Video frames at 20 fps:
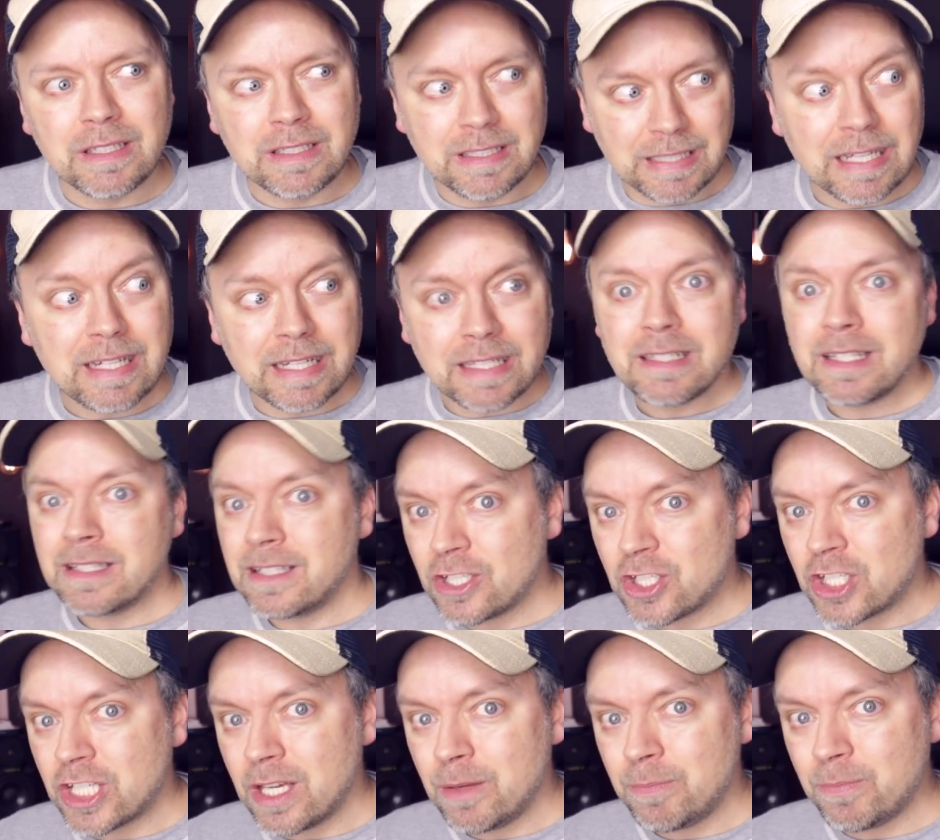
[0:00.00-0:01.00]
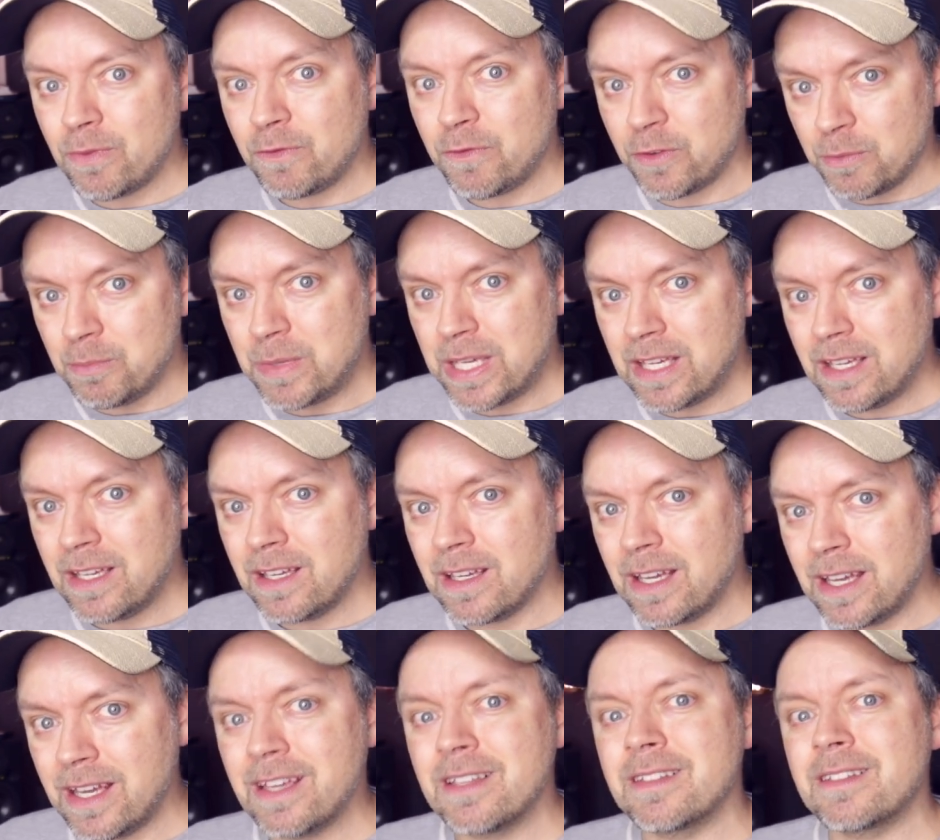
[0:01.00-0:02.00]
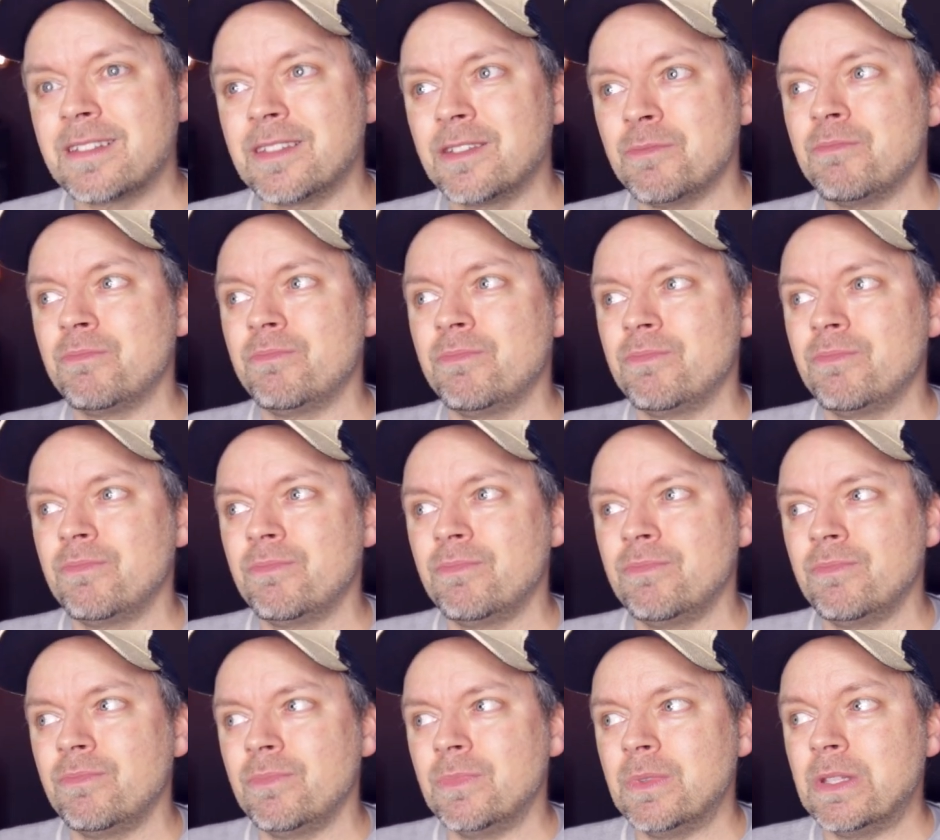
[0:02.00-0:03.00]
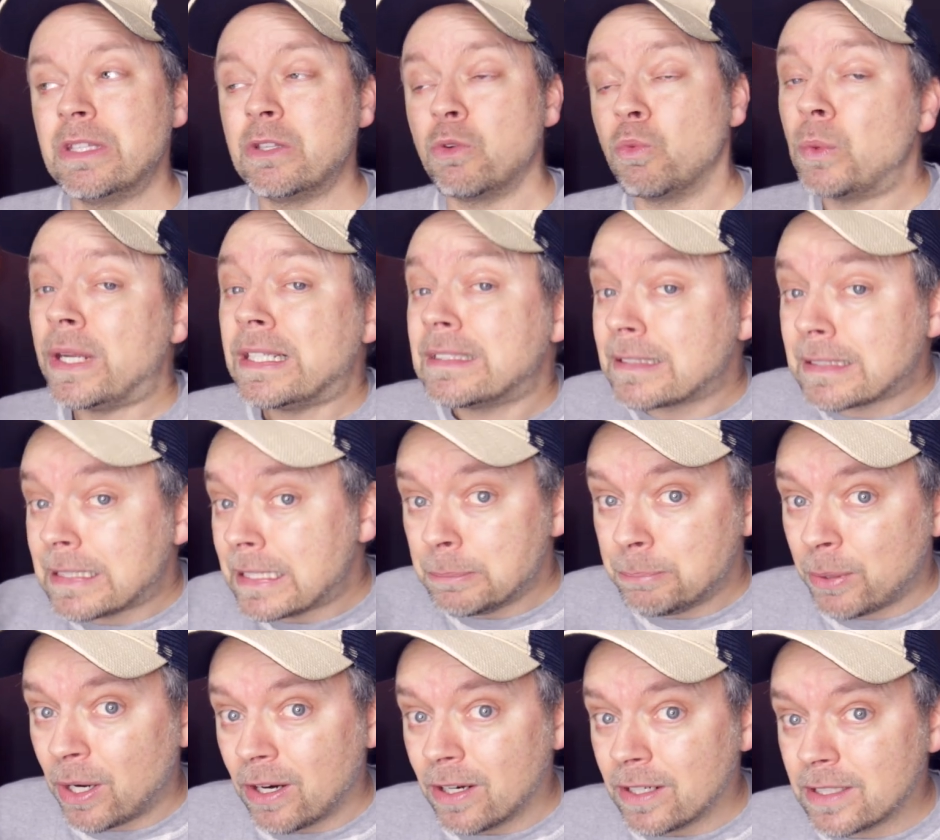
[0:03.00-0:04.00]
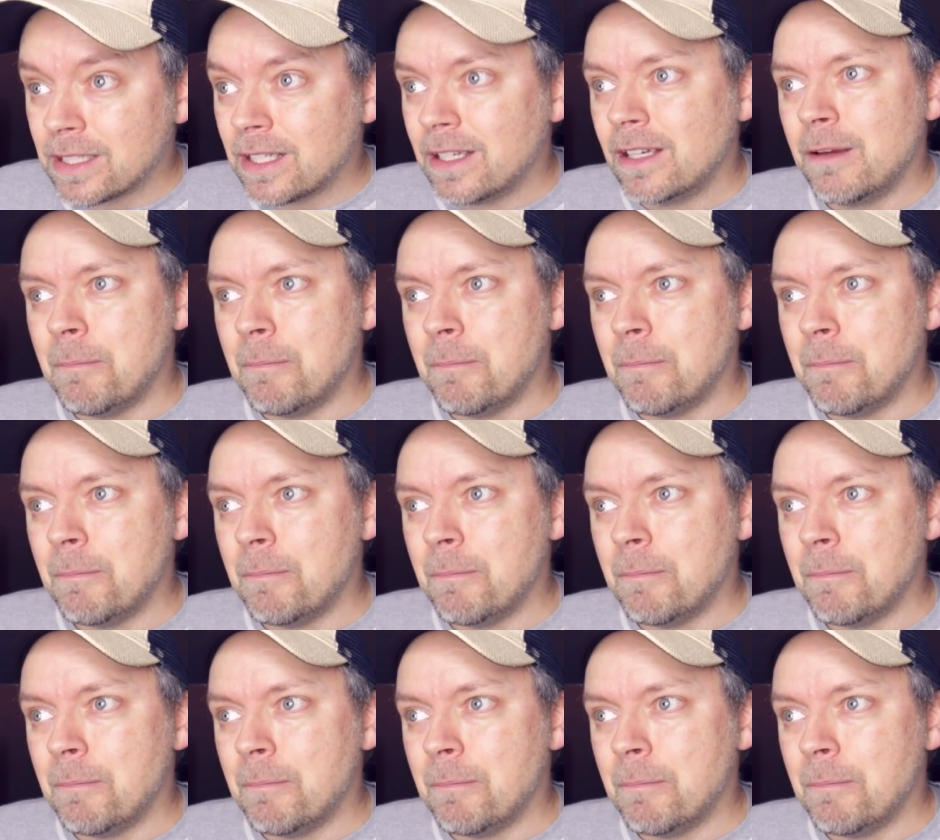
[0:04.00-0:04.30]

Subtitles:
Getting to the ship, for me, is the risky part.